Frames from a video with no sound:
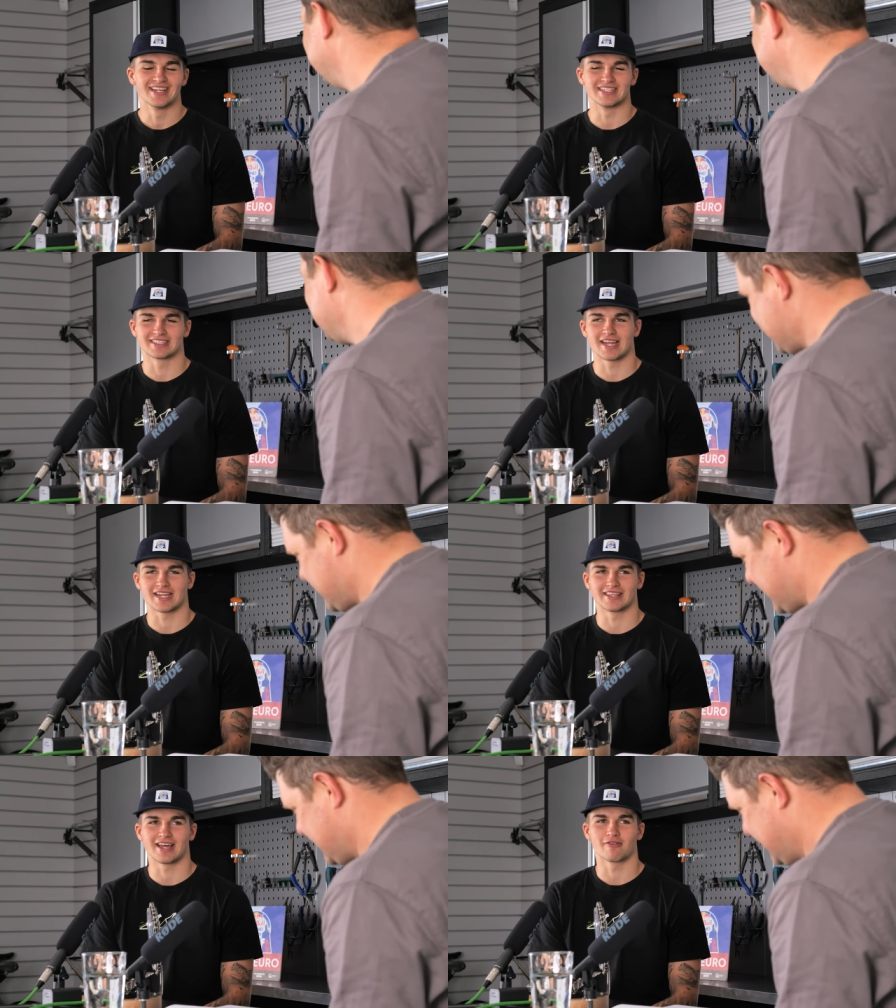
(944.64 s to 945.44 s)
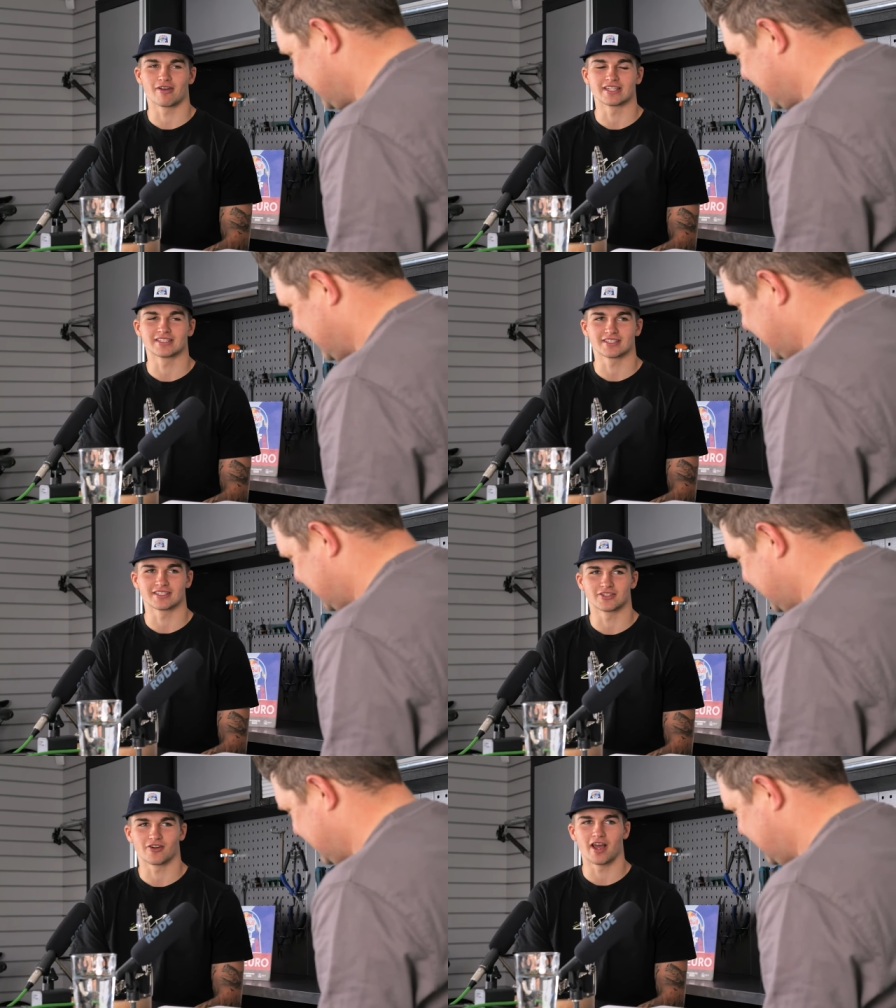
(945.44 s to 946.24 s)
It's taking that risk
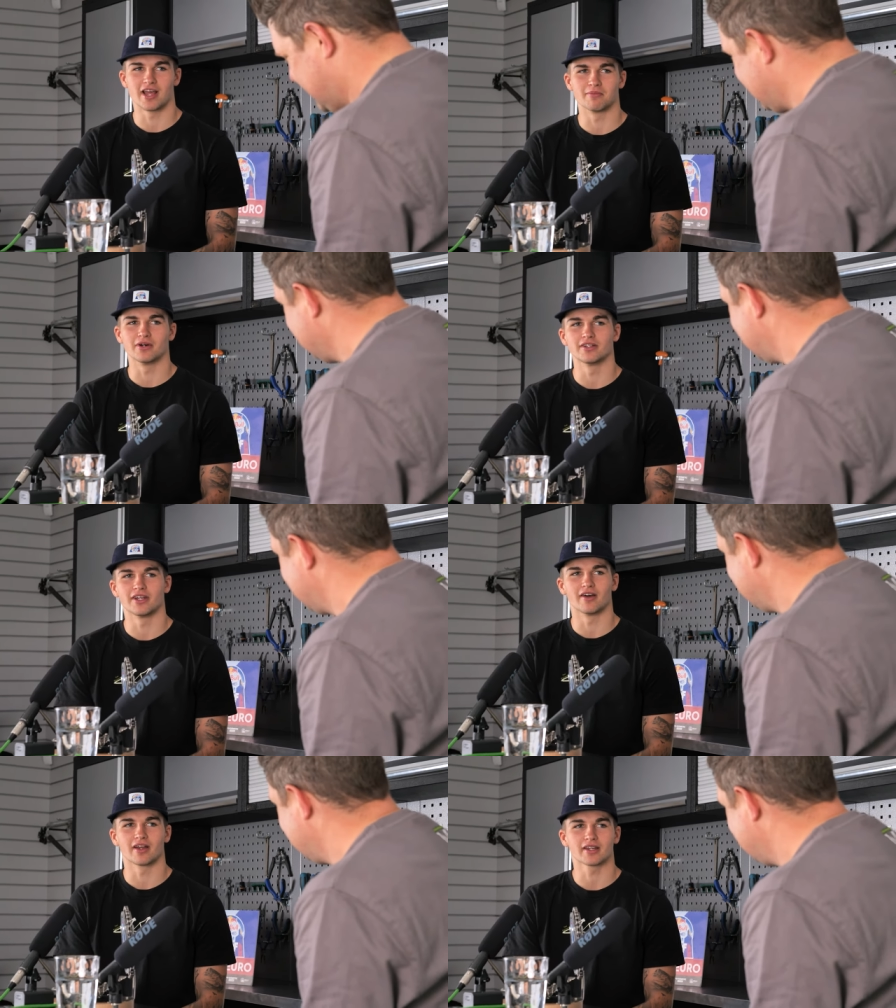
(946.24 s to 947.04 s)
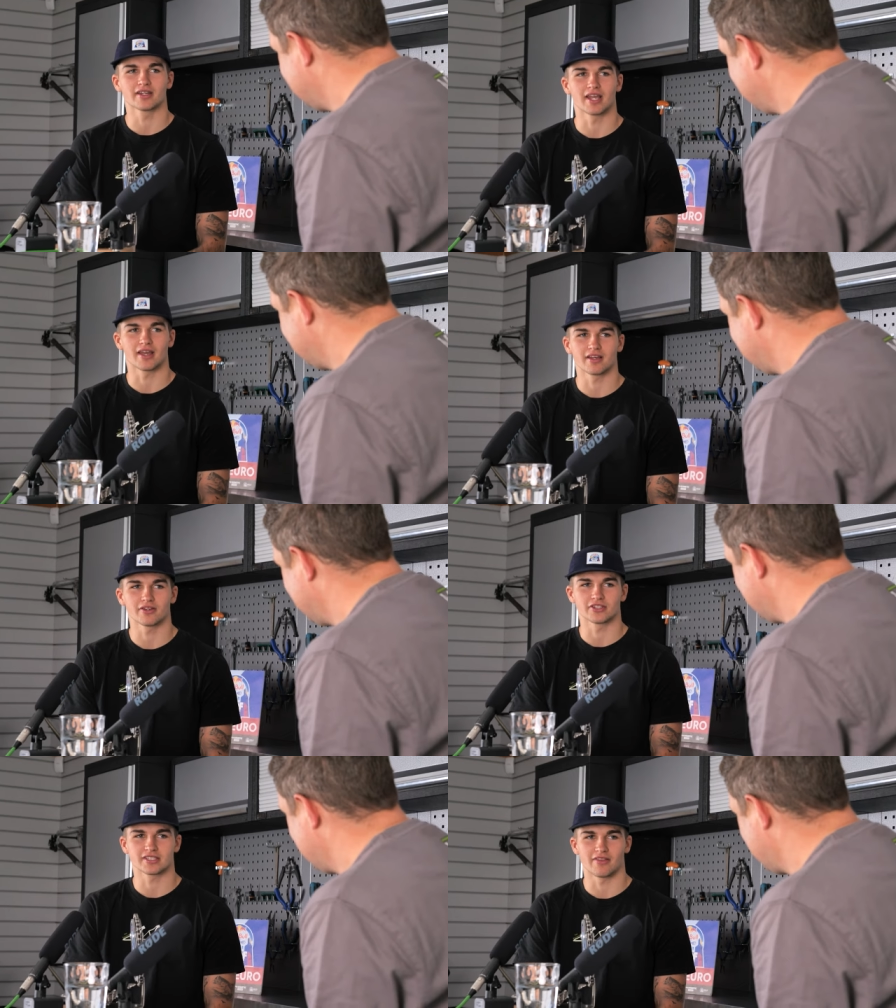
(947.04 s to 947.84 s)
to try it. But no, I
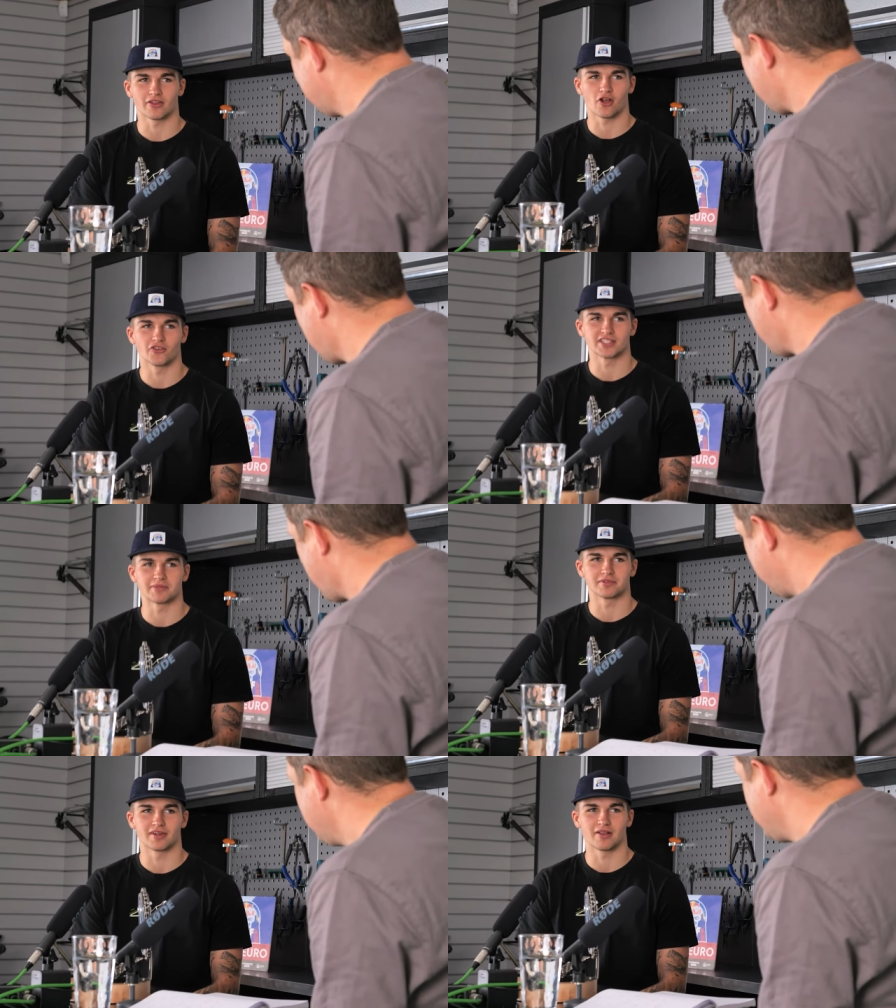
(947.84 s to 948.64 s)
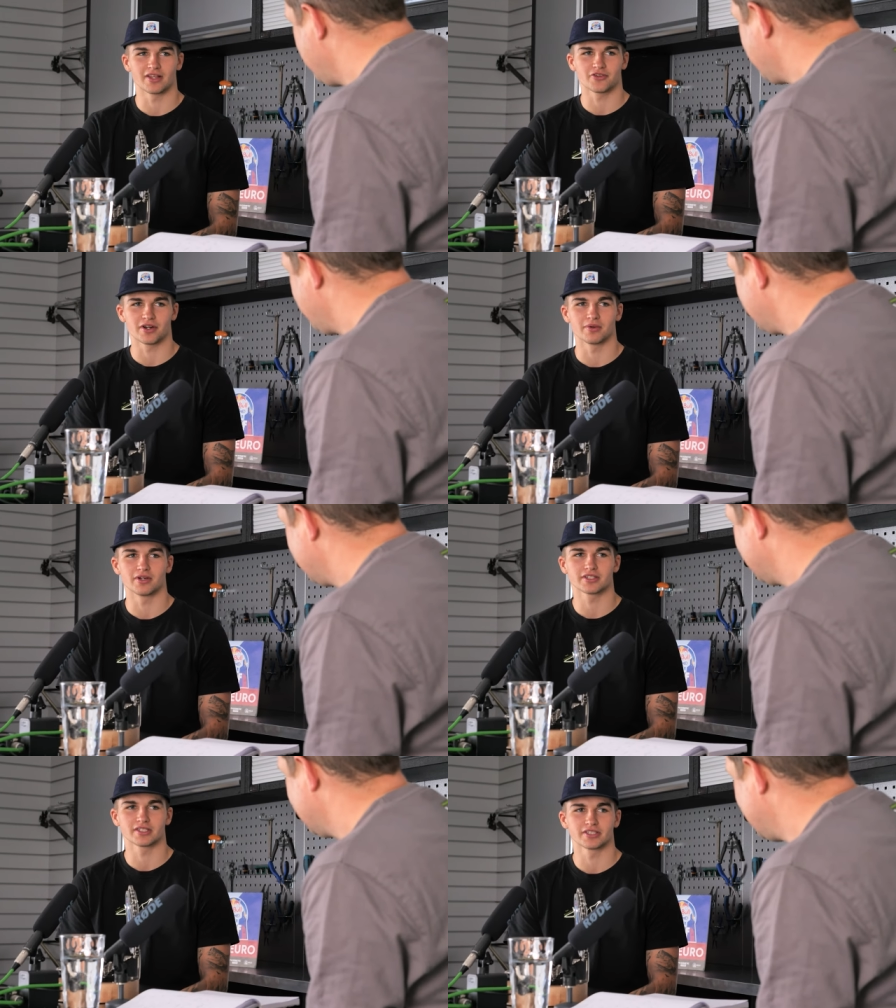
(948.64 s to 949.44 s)
understand the concept of how that trick works.